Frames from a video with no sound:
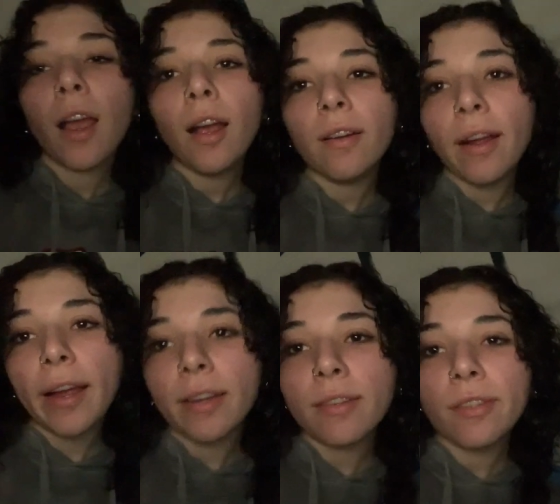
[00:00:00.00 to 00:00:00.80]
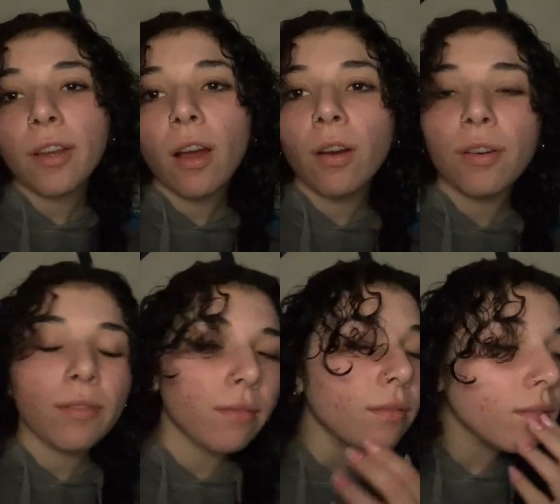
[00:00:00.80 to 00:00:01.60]
All right, so
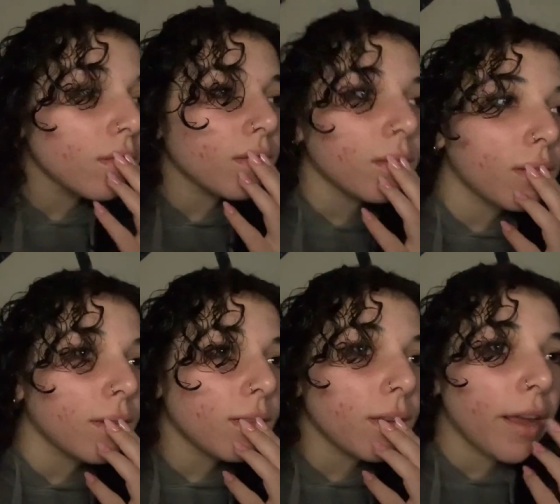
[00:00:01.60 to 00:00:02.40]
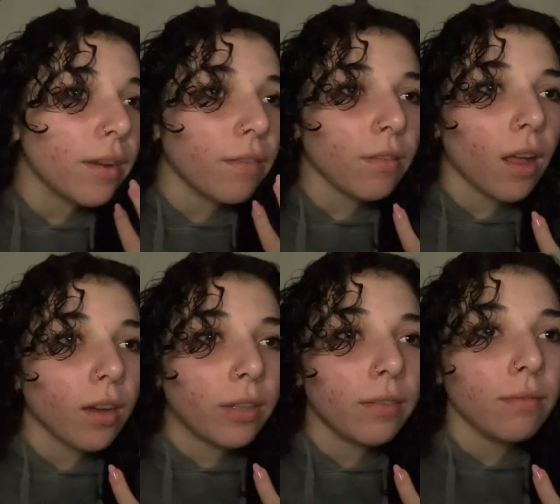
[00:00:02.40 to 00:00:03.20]
end of
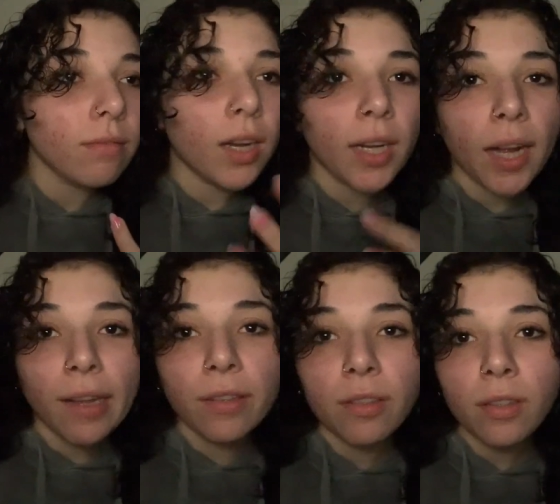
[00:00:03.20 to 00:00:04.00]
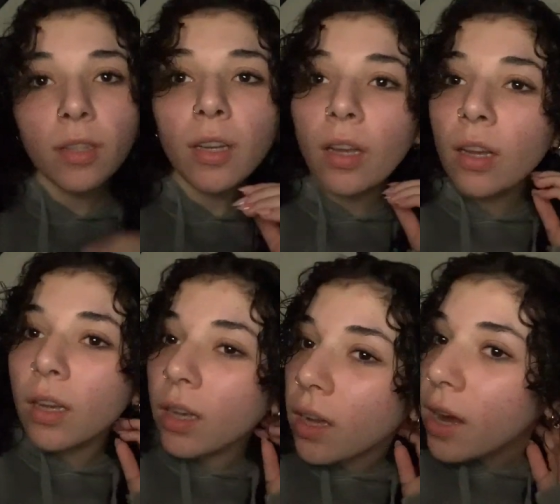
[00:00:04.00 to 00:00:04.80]
vlog, I guess.
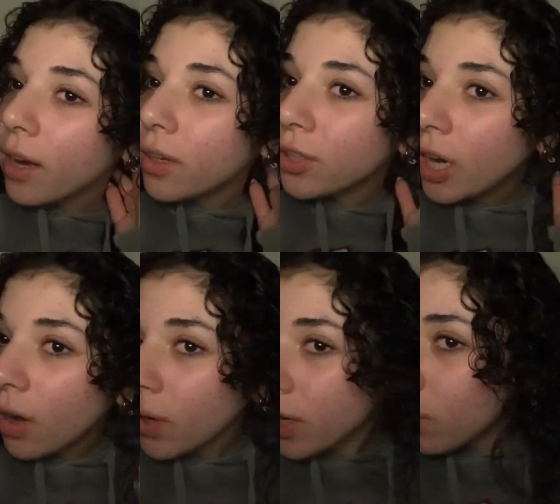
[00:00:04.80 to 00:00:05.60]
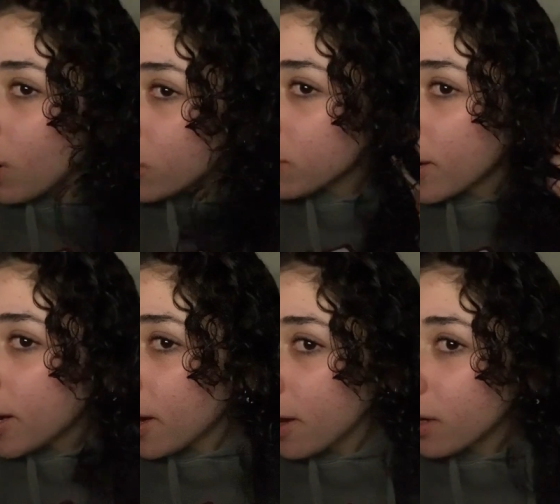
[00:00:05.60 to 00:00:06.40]
I showered, washed my
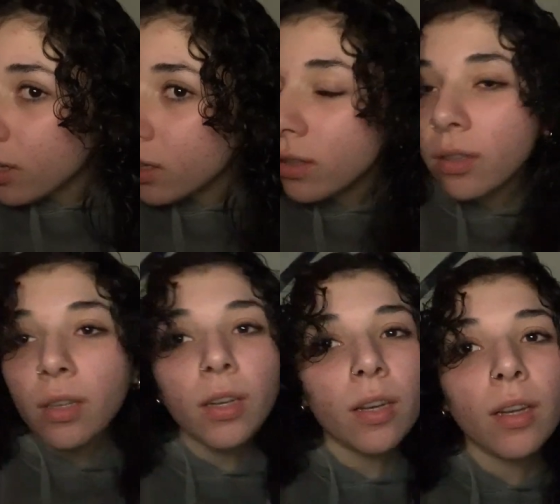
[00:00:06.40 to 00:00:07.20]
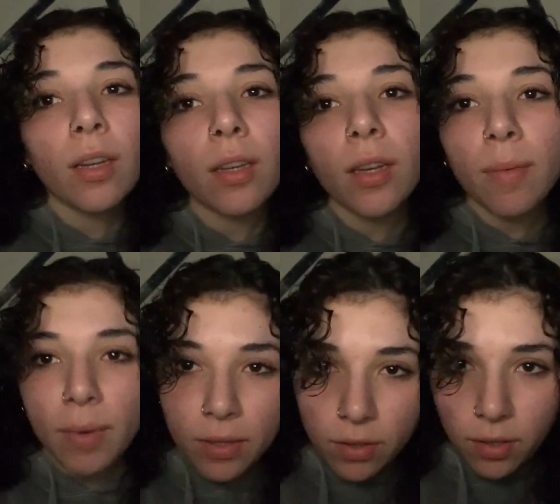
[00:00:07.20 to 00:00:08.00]
hair, did it
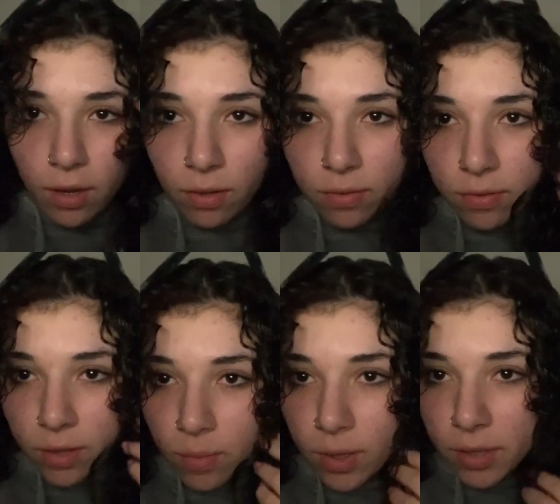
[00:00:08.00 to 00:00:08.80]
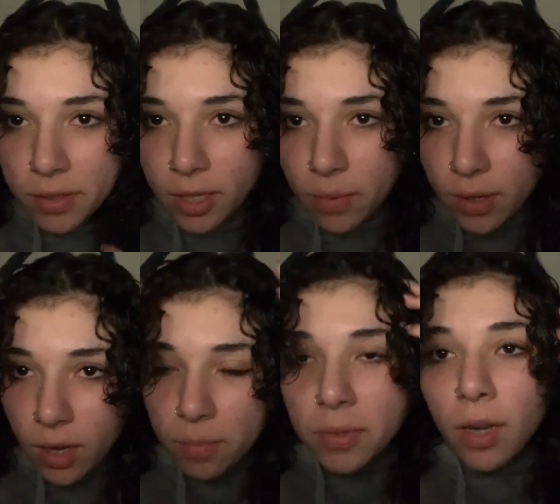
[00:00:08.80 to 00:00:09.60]
myself. I want to see how it
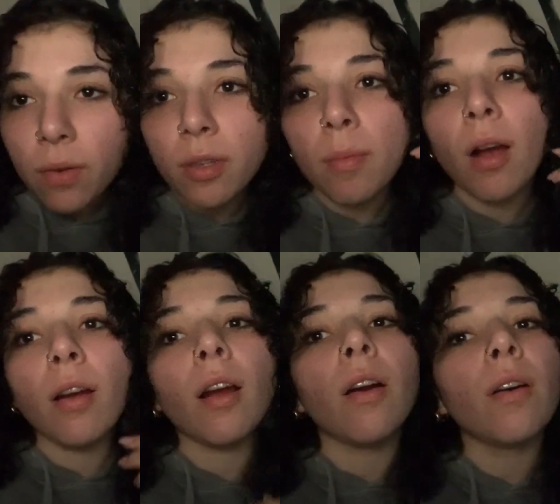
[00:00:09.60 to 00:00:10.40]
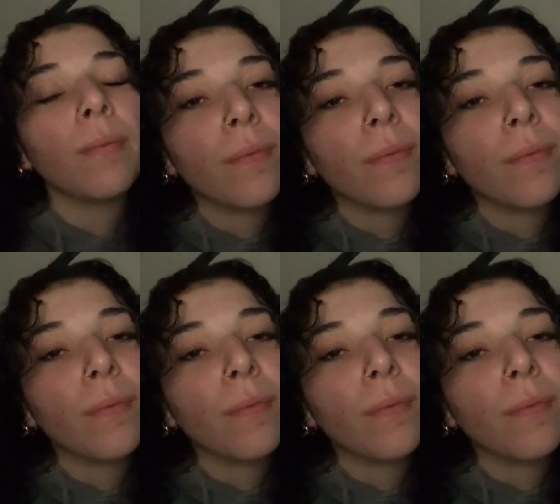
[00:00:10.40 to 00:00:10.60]
comes out tomorrow.